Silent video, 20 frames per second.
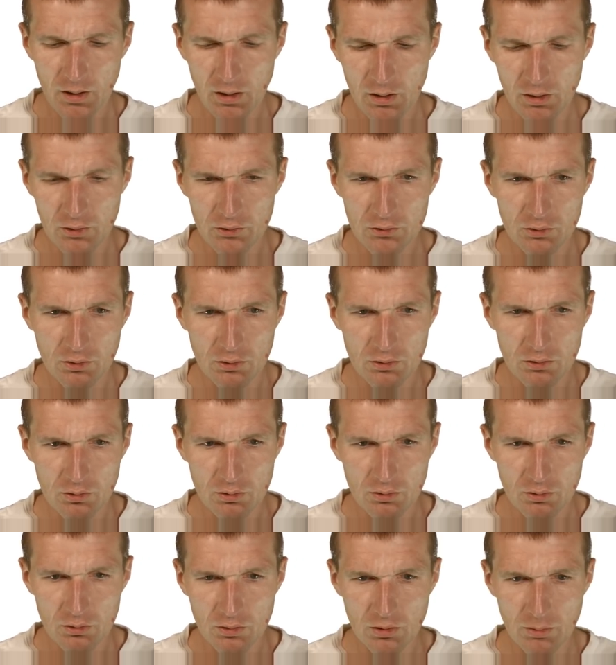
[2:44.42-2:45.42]
and it's
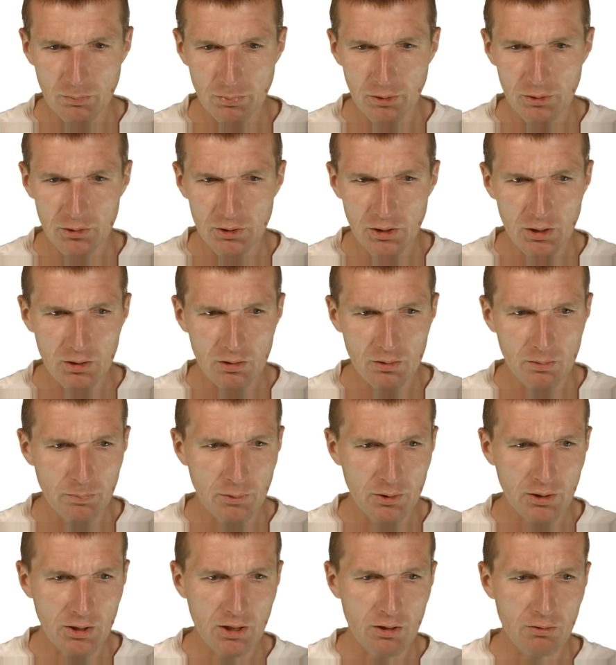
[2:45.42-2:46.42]
not deployed yet,
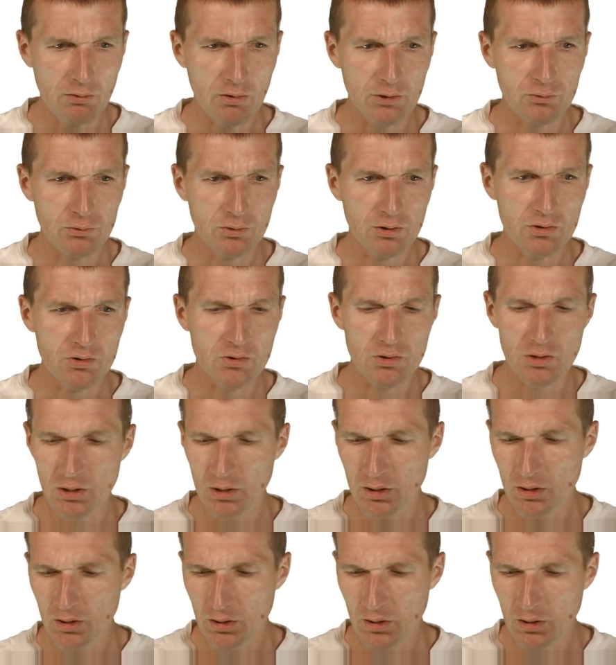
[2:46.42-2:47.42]
but now, as you can
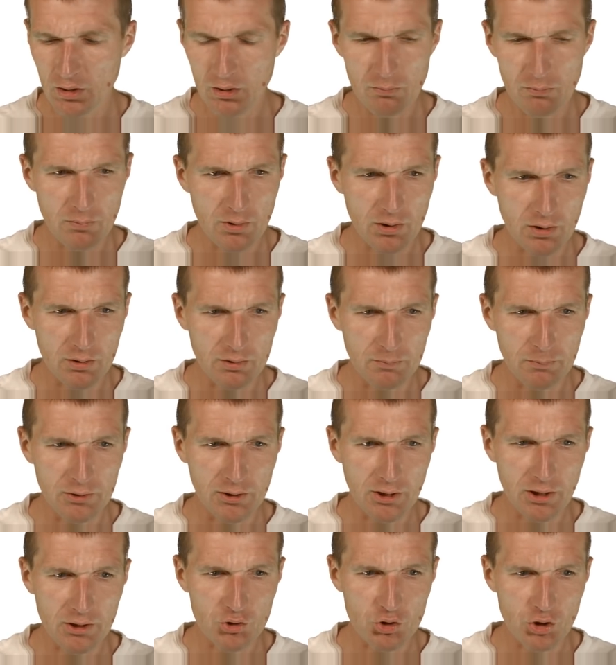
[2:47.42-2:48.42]
see, a little
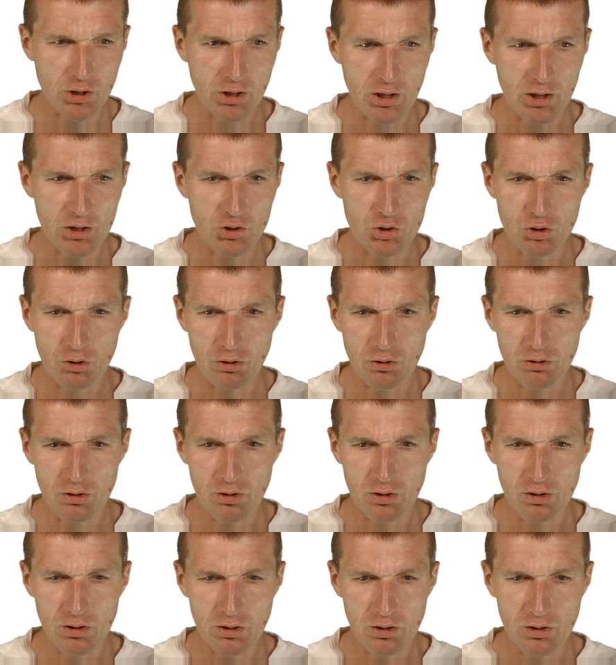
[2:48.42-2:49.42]
bit larger,
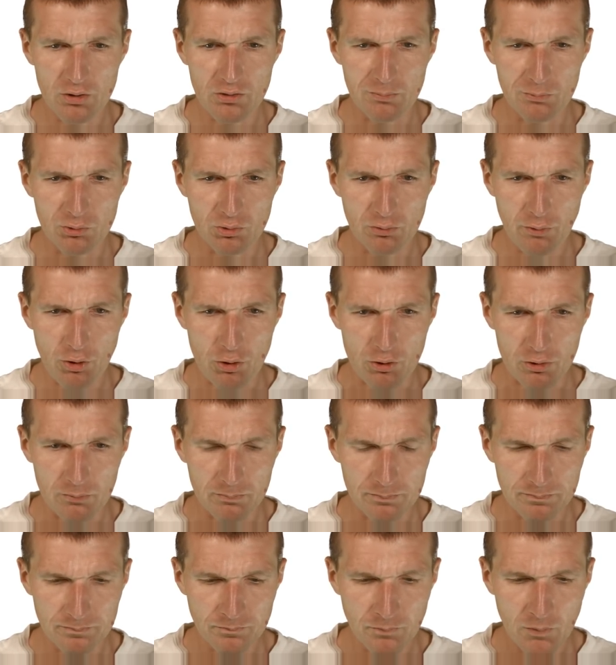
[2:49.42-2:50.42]
enjoy, it seems to work.
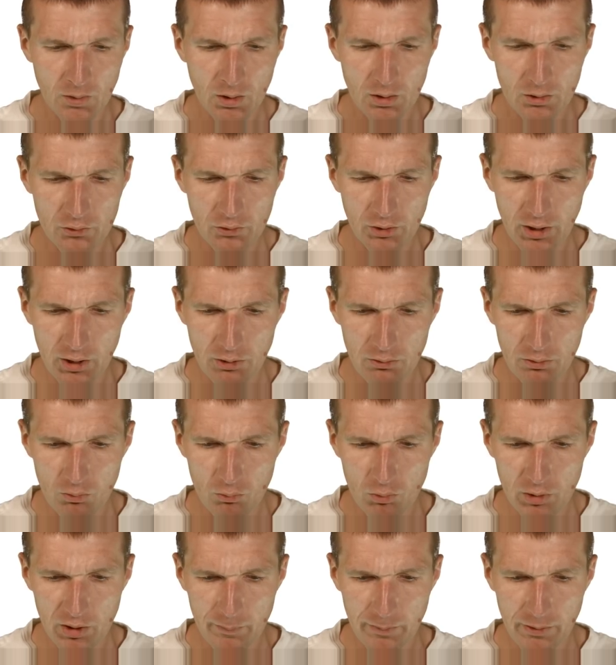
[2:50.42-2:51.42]
So now,
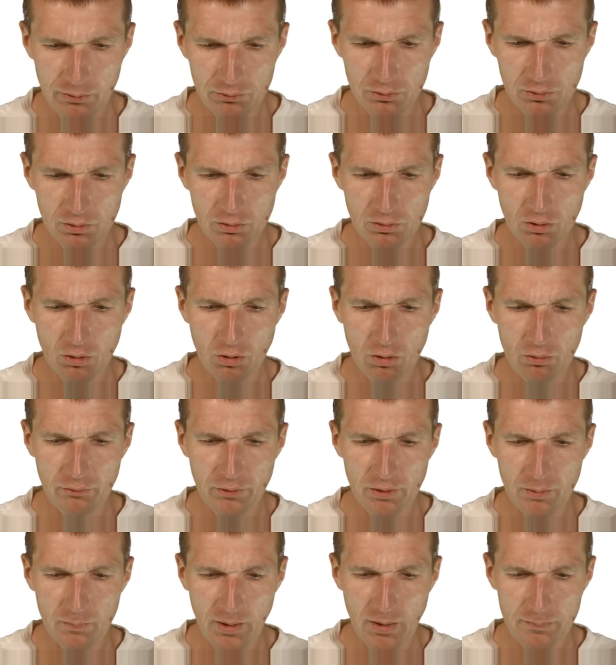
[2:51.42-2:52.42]
what about
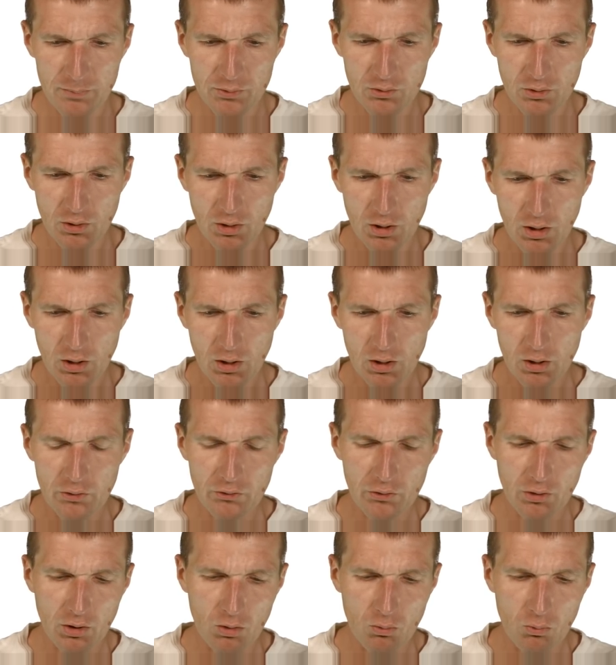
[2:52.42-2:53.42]
config maps?
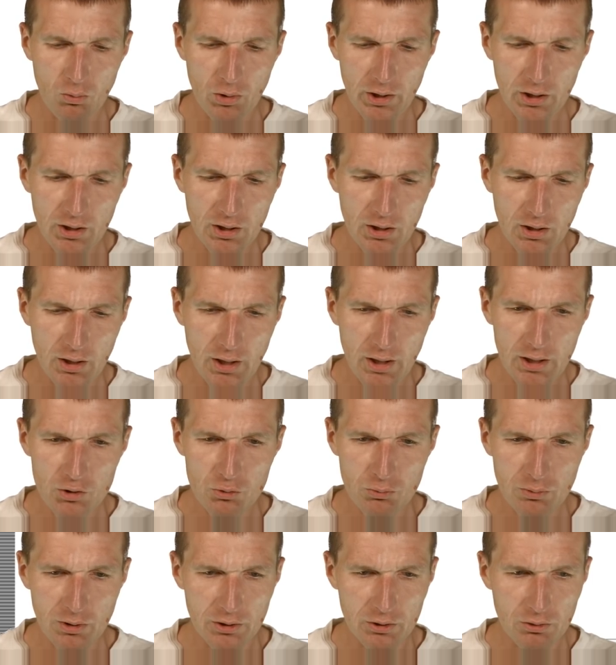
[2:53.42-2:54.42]
So what I can
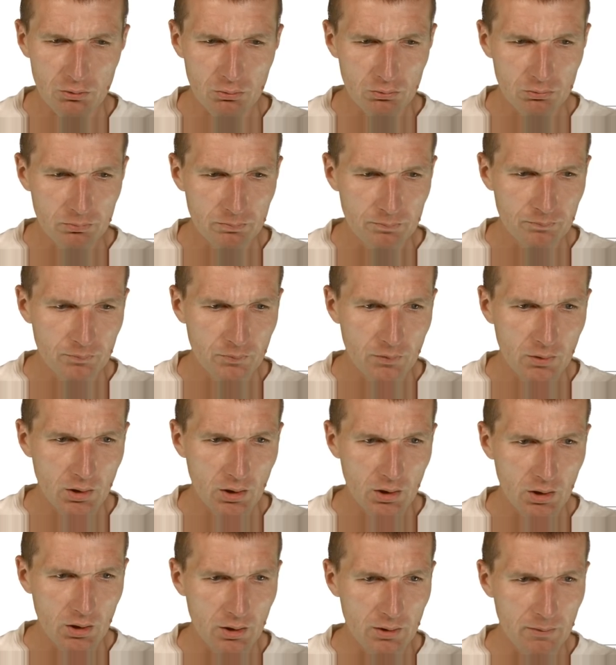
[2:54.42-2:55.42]
actually do,
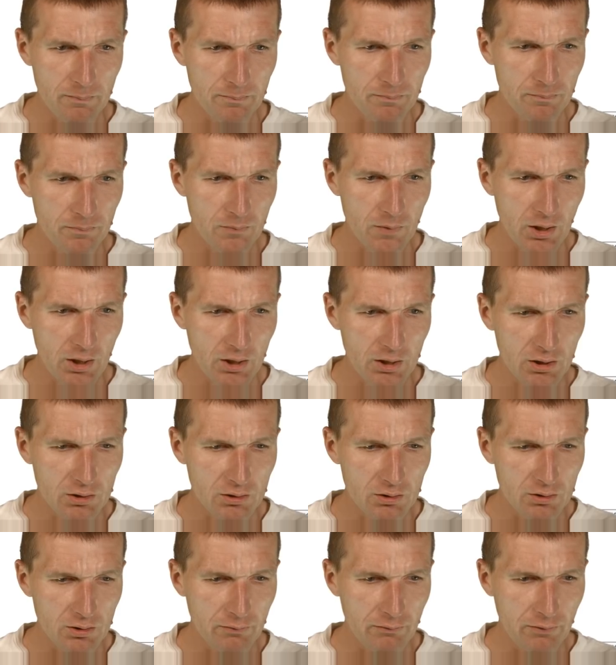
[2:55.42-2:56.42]
I
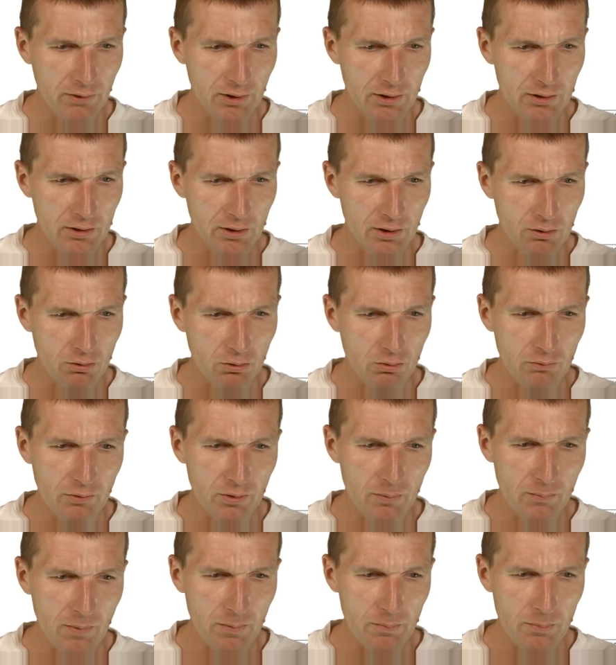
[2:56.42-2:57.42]
can define a
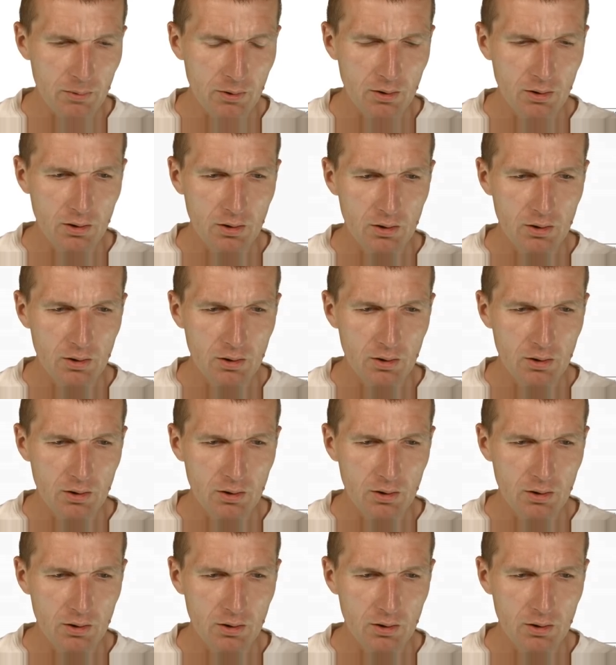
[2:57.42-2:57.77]
config map.